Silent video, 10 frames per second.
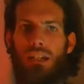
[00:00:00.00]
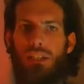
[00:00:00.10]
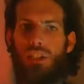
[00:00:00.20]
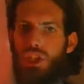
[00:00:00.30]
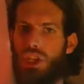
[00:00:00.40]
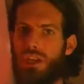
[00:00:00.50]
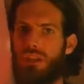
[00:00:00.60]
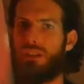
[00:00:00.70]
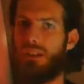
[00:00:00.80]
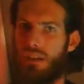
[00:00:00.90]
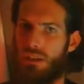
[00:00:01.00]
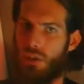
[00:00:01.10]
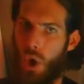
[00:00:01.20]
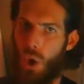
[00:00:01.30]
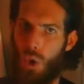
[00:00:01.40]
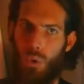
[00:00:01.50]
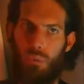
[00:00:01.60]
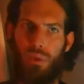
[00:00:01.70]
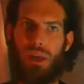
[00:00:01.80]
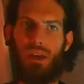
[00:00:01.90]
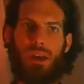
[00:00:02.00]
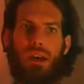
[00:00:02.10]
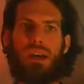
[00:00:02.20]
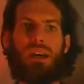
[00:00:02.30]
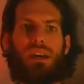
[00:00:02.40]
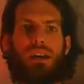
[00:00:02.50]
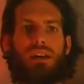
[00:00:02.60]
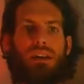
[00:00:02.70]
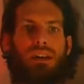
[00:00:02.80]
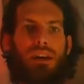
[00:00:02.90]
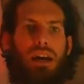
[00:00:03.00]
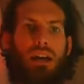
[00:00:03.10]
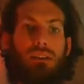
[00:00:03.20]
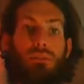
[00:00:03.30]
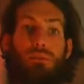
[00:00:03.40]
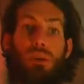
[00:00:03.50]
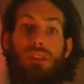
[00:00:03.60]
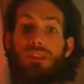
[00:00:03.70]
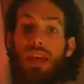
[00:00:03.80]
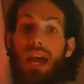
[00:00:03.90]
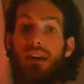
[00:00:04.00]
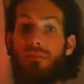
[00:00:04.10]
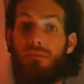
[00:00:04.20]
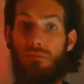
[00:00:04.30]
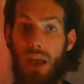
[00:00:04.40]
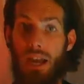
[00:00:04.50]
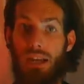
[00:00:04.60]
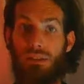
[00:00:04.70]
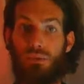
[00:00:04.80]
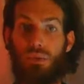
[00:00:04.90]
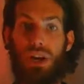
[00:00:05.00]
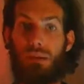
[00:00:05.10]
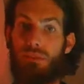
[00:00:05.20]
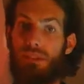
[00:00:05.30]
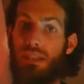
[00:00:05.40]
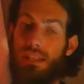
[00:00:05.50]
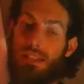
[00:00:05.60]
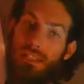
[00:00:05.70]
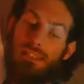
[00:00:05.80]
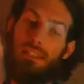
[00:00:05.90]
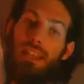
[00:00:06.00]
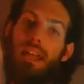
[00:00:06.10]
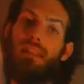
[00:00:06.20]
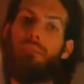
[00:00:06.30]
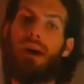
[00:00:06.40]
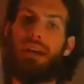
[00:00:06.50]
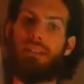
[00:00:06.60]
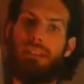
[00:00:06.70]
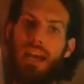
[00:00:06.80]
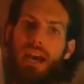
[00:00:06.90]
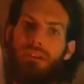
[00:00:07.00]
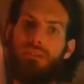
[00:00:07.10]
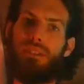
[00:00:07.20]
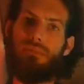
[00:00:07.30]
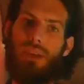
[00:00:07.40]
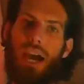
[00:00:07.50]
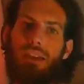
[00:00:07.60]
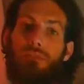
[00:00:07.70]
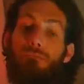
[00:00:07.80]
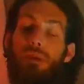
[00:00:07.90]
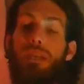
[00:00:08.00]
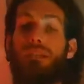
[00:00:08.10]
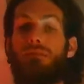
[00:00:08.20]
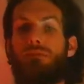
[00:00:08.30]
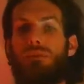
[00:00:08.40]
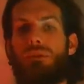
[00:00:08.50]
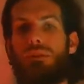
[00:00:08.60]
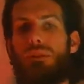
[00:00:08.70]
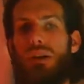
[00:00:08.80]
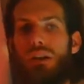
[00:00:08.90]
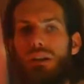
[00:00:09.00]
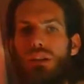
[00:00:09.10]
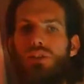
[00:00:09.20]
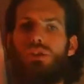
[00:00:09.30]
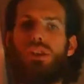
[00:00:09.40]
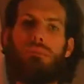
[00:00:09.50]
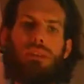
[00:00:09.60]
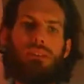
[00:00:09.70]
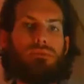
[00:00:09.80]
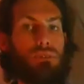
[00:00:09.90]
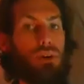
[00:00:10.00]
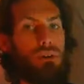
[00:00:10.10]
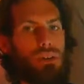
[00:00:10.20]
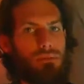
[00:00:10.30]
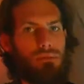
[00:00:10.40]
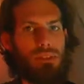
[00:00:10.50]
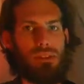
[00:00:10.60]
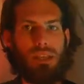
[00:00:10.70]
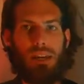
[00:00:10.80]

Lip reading: G is home. And with that effect, we're able to get this lullaby sound, this kind of peaceful, dreamy, floaty feeling.